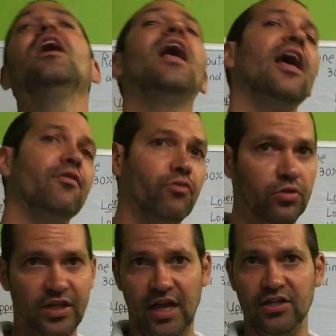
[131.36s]
head
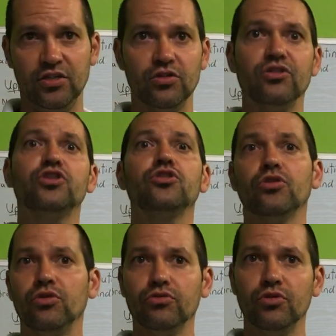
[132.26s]
rotations or
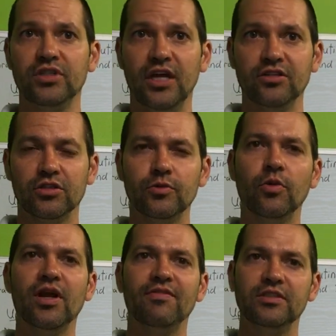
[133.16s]
circle rotations, because we
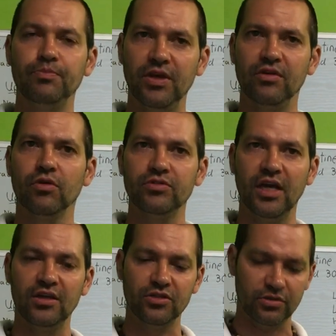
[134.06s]
want to have these big
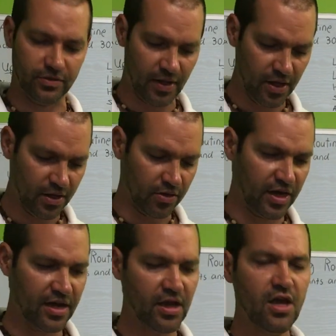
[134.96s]
rotations.
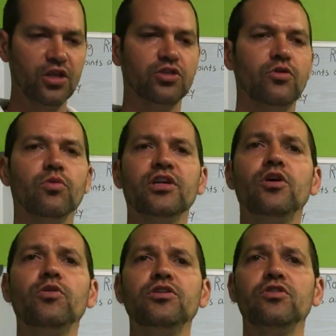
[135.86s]
Okay, so we're going to
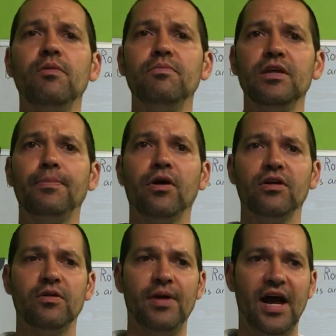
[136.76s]
go into the mid part
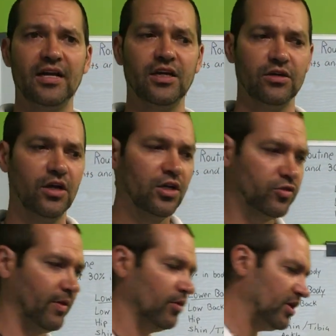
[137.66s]
of the back here.
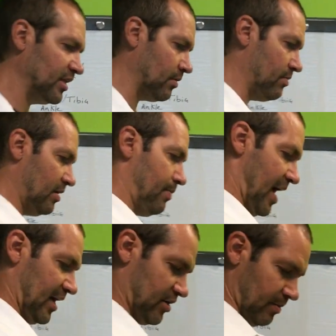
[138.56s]
So I'm looking at the mid
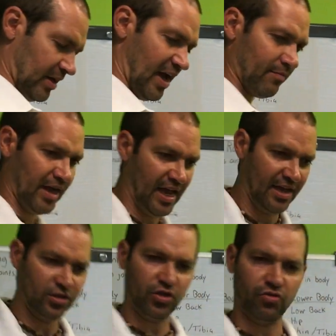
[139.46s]
back here. I might have my
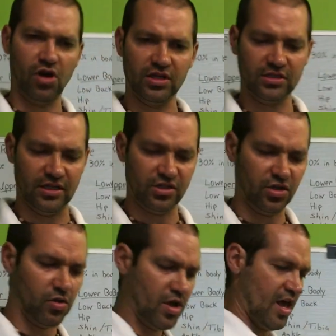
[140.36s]
hands crossed like
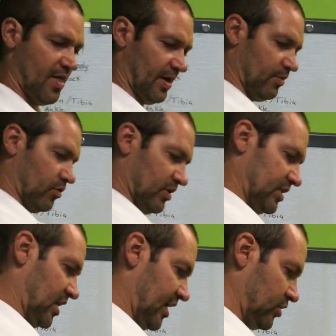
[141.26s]
so, and then I'm going to the
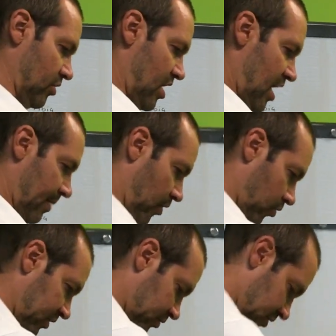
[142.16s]
side. So I'm
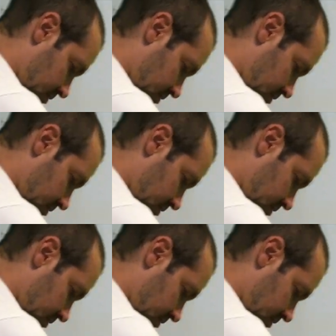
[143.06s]
only doing